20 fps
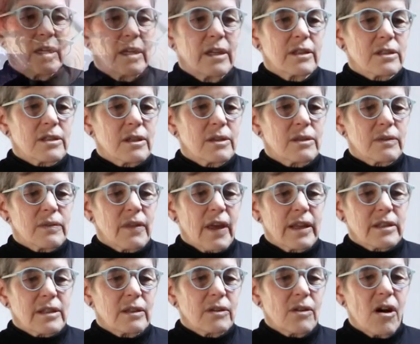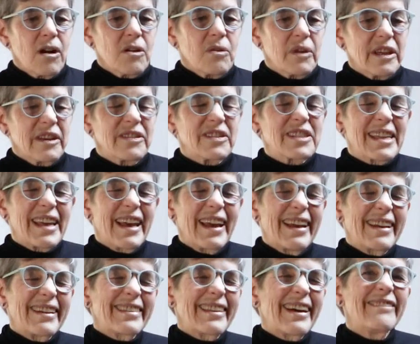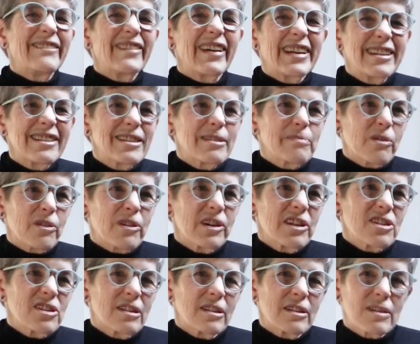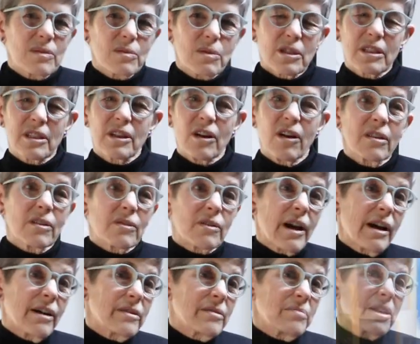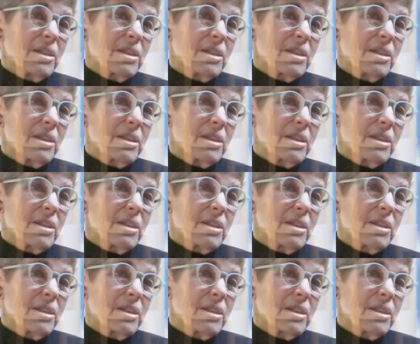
So that's a long way of saying that my inspiration is really all around